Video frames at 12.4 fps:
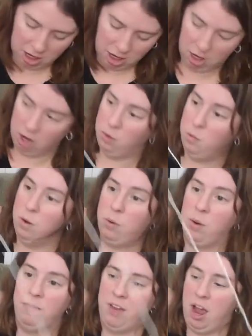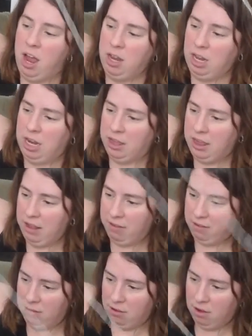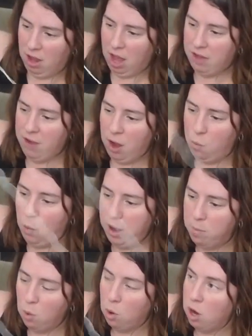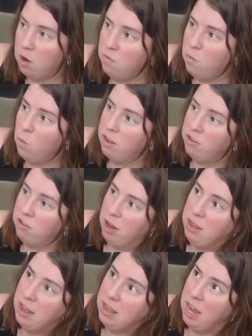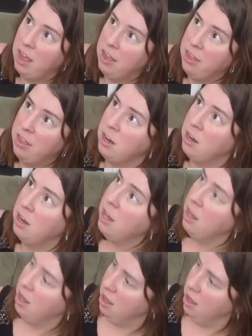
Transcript: and where we've got like this, I've got way more of one strand than the other. That's